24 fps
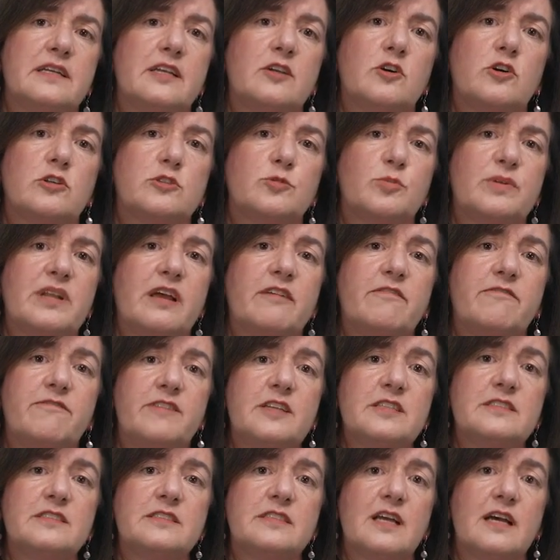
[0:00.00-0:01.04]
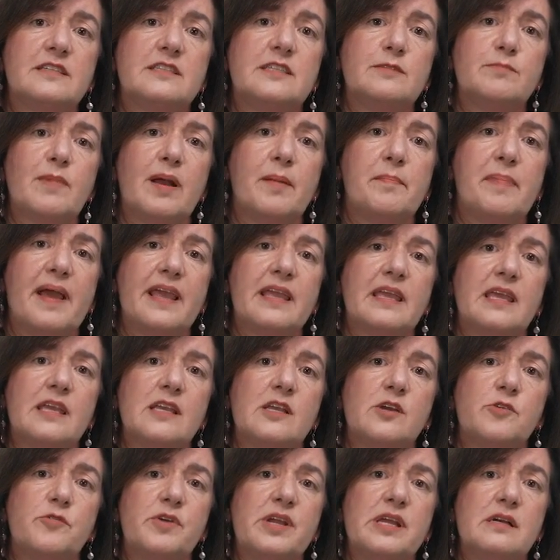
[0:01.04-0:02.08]
got when I first started in my banking
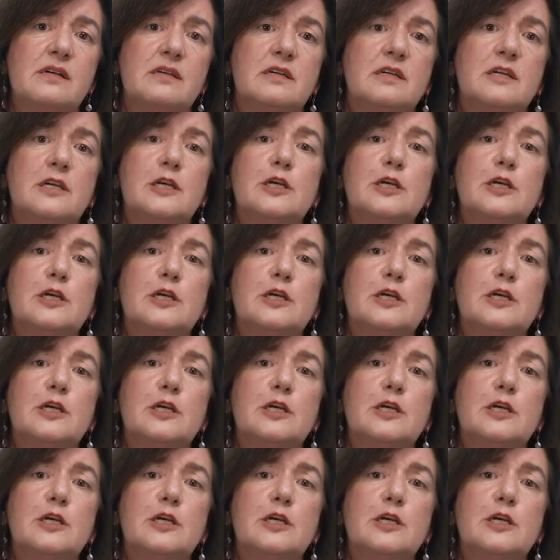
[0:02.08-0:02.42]
career